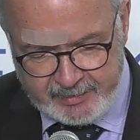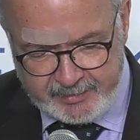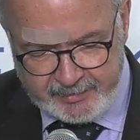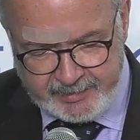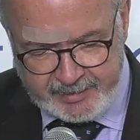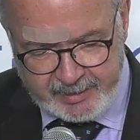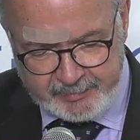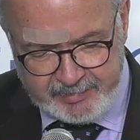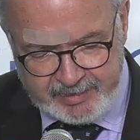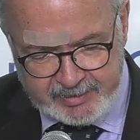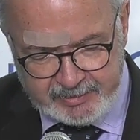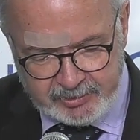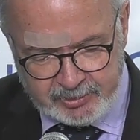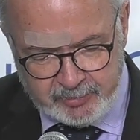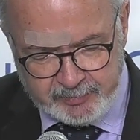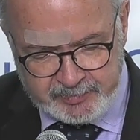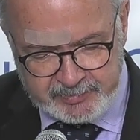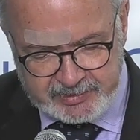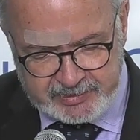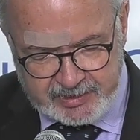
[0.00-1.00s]
The EIB
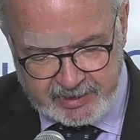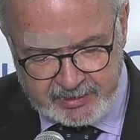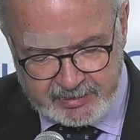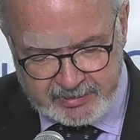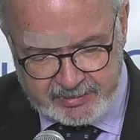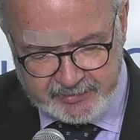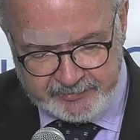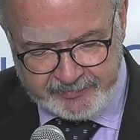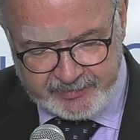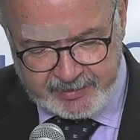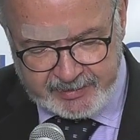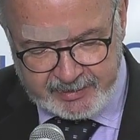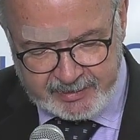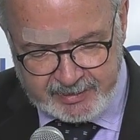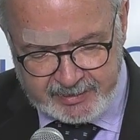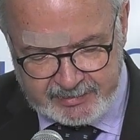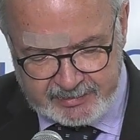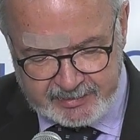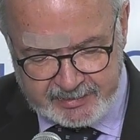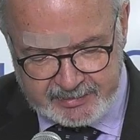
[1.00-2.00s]
Group is currently
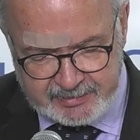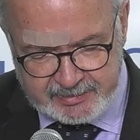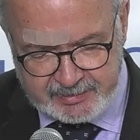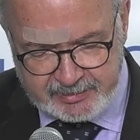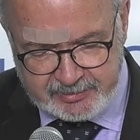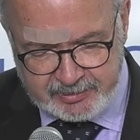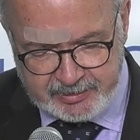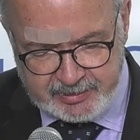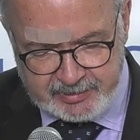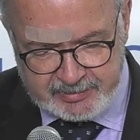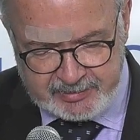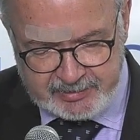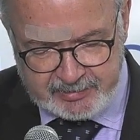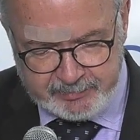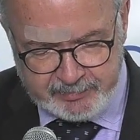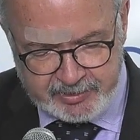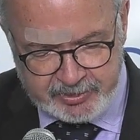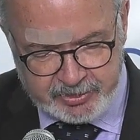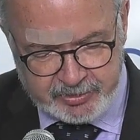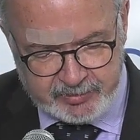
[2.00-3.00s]
finalizing its increased
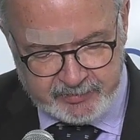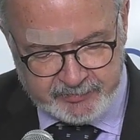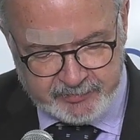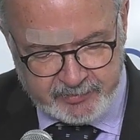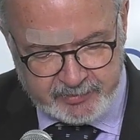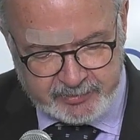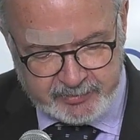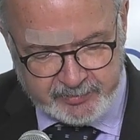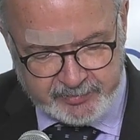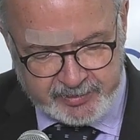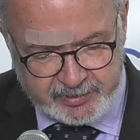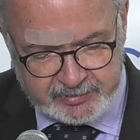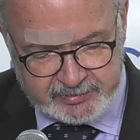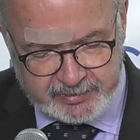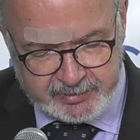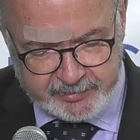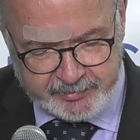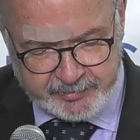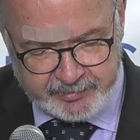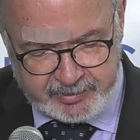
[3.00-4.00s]
ambition for
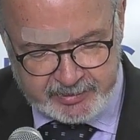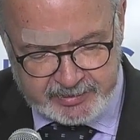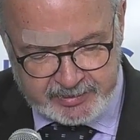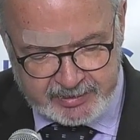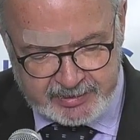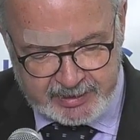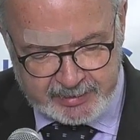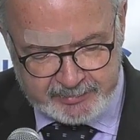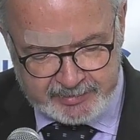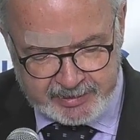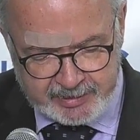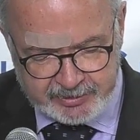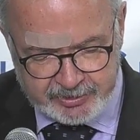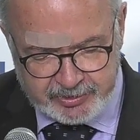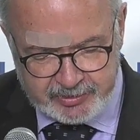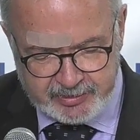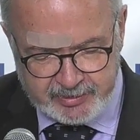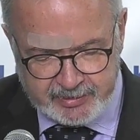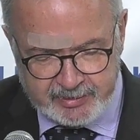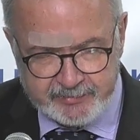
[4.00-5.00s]
2030 climate
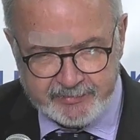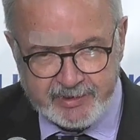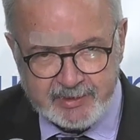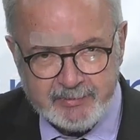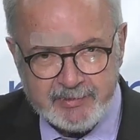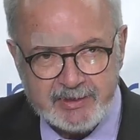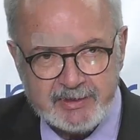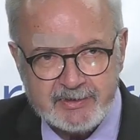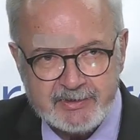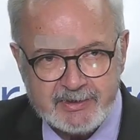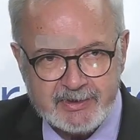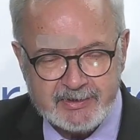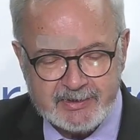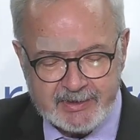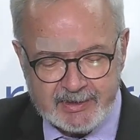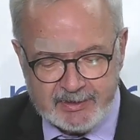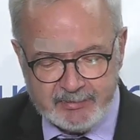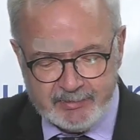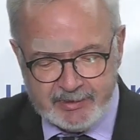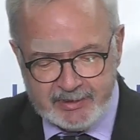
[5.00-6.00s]
action and environmental
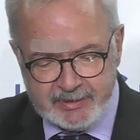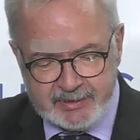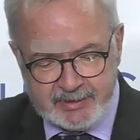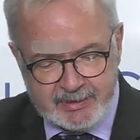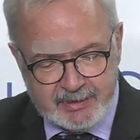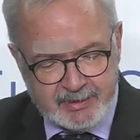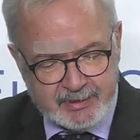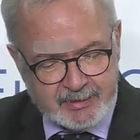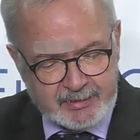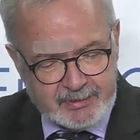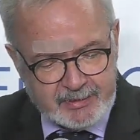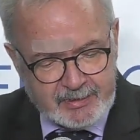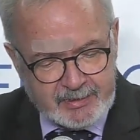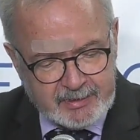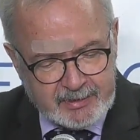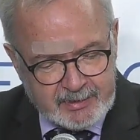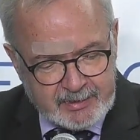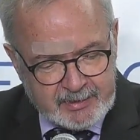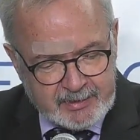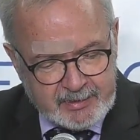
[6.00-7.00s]
sustainability.
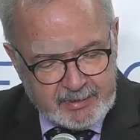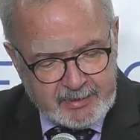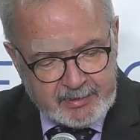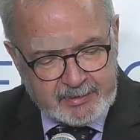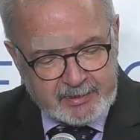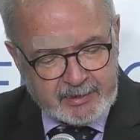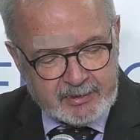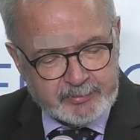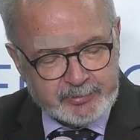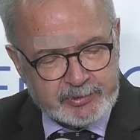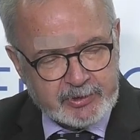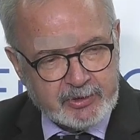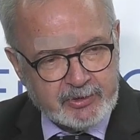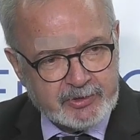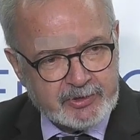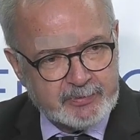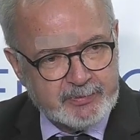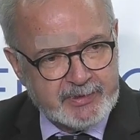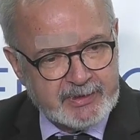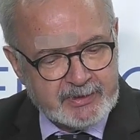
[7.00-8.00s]
Our
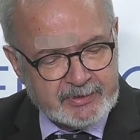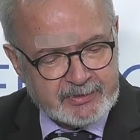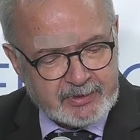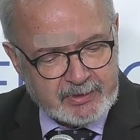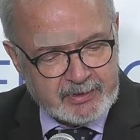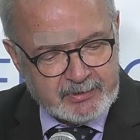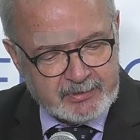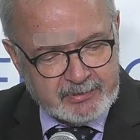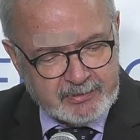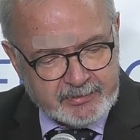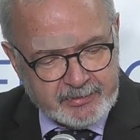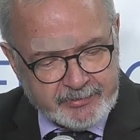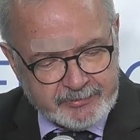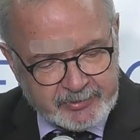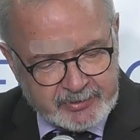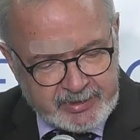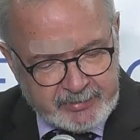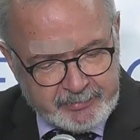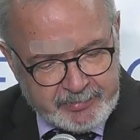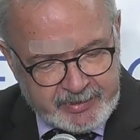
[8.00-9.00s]
approach builds on
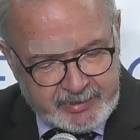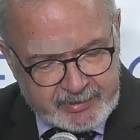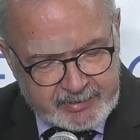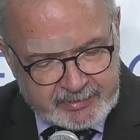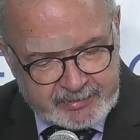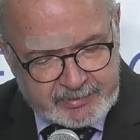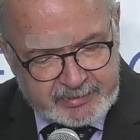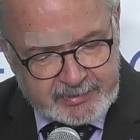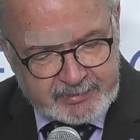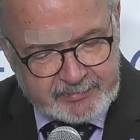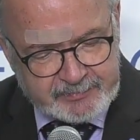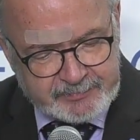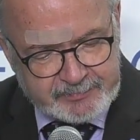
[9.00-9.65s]
three pillars.